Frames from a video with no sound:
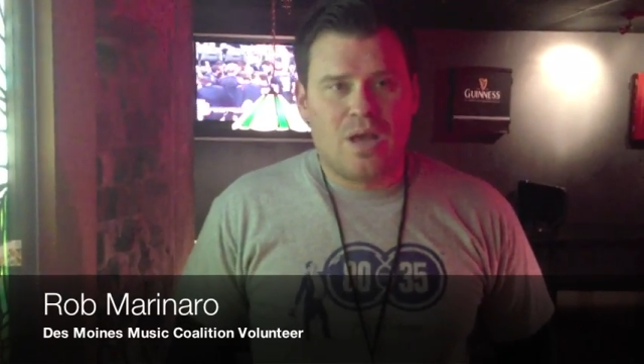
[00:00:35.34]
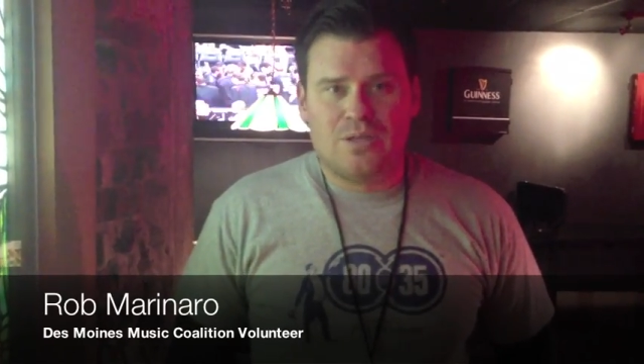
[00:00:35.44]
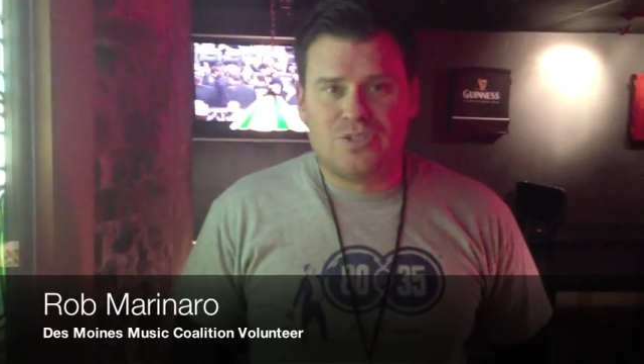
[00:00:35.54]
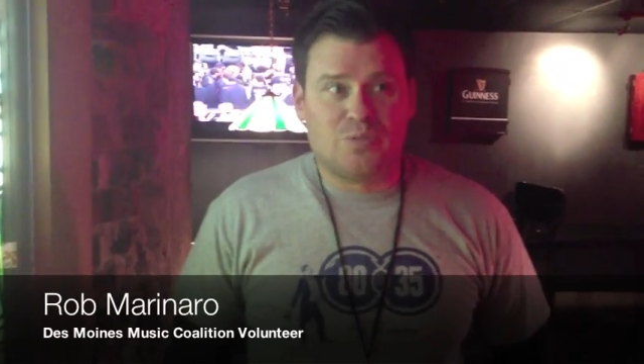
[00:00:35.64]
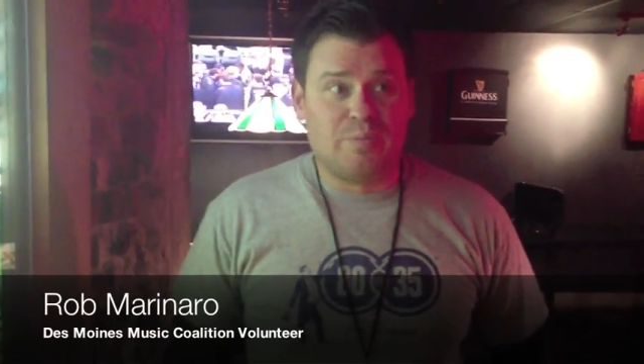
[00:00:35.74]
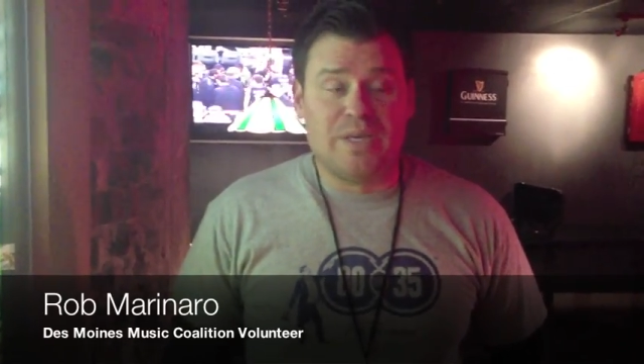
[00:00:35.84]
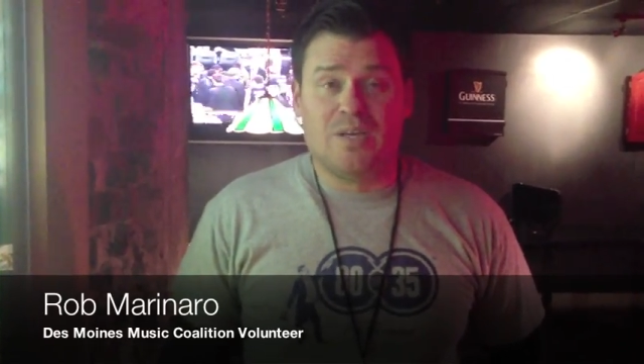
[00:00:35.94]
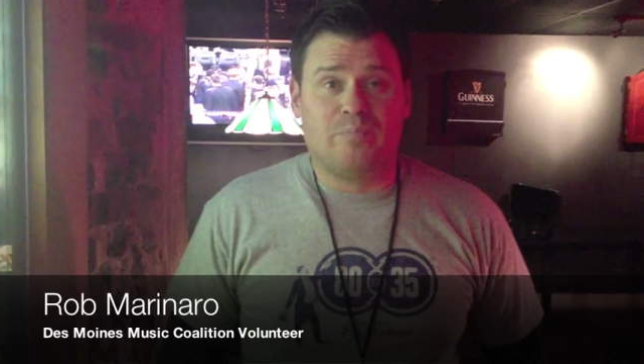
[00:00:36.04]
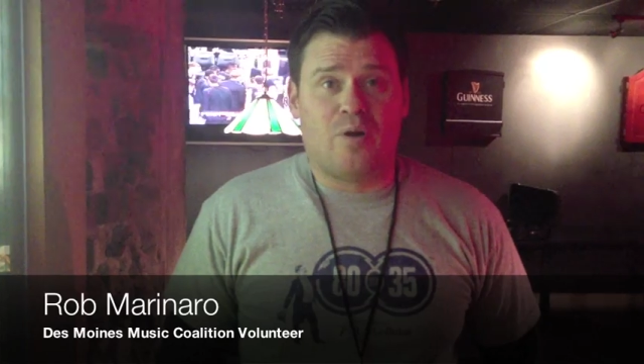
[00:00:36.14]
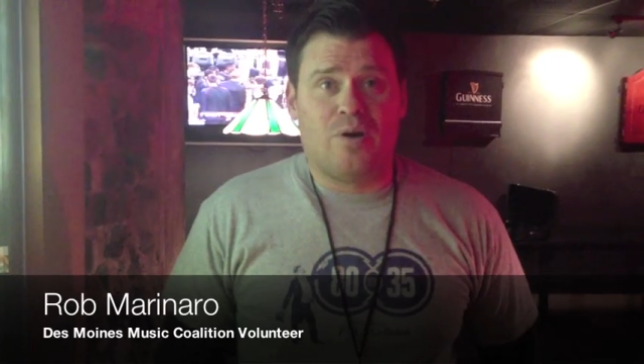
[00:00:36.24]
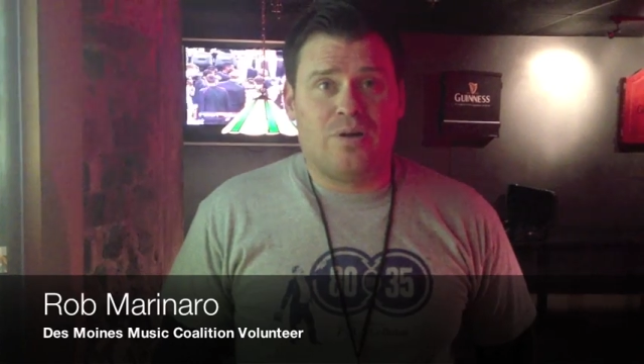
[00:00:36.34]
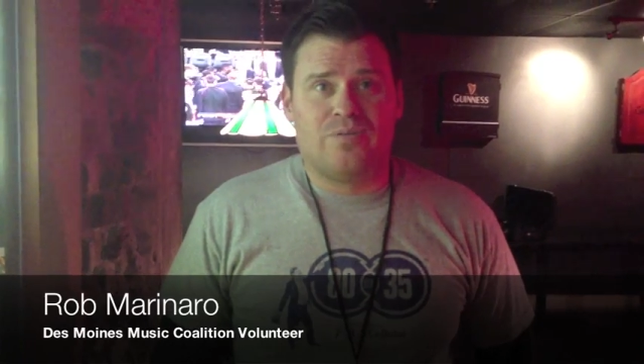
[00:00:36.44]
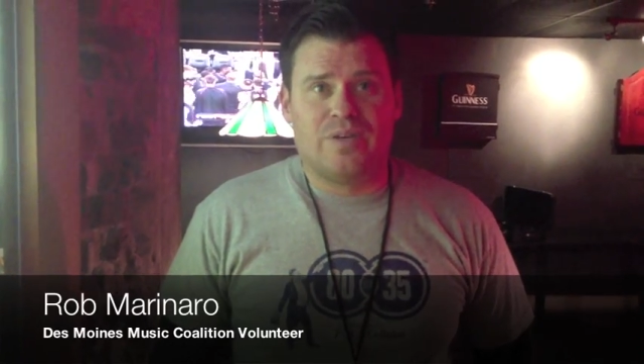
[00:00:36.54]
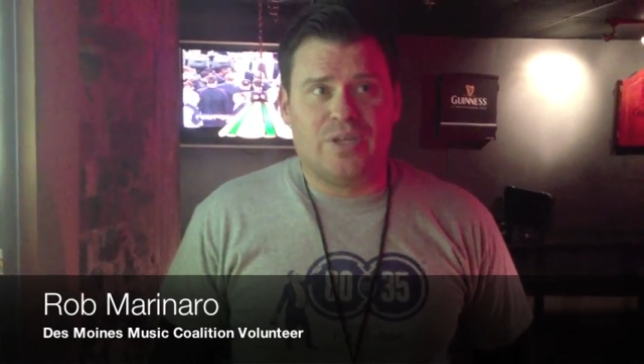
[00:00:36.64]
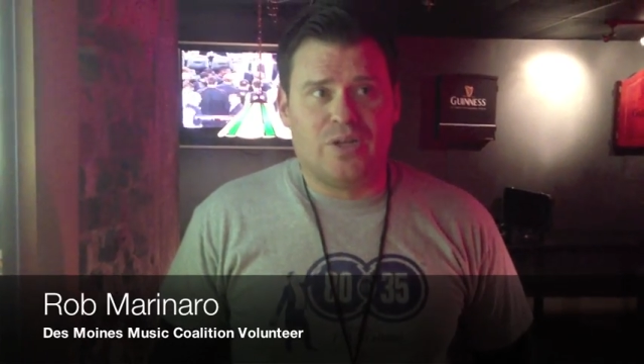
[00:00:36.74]
Uh, just being a part
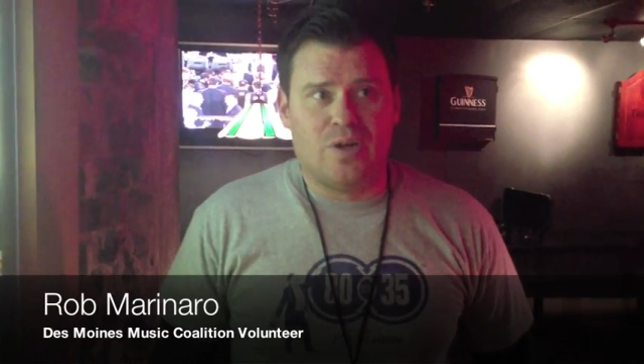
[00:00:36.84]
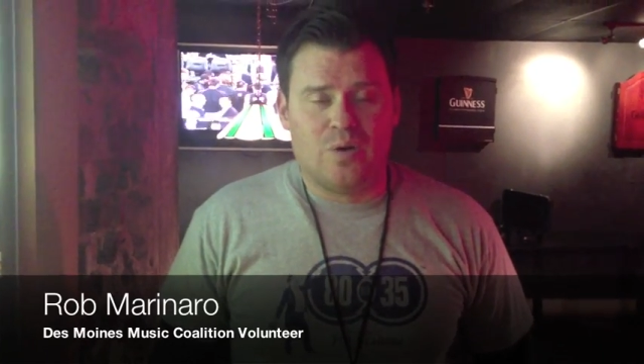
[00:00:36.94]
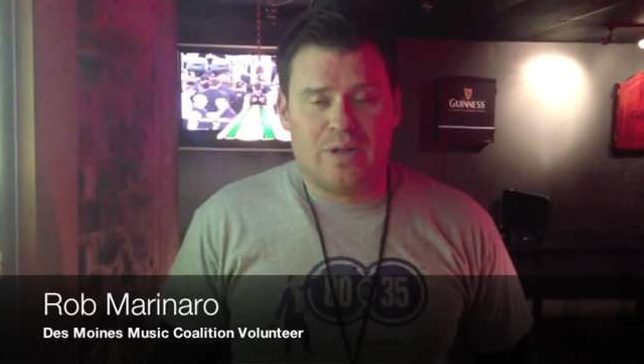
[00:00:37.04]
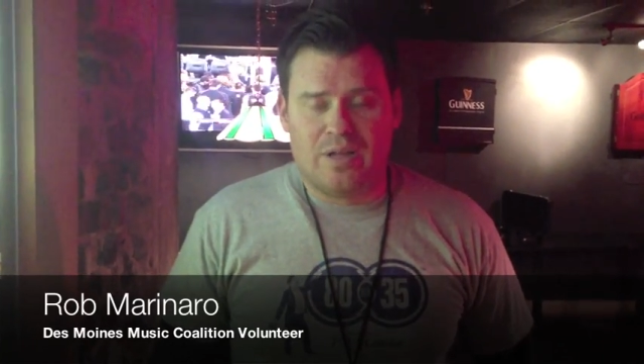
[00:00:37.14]
of it, you know, and,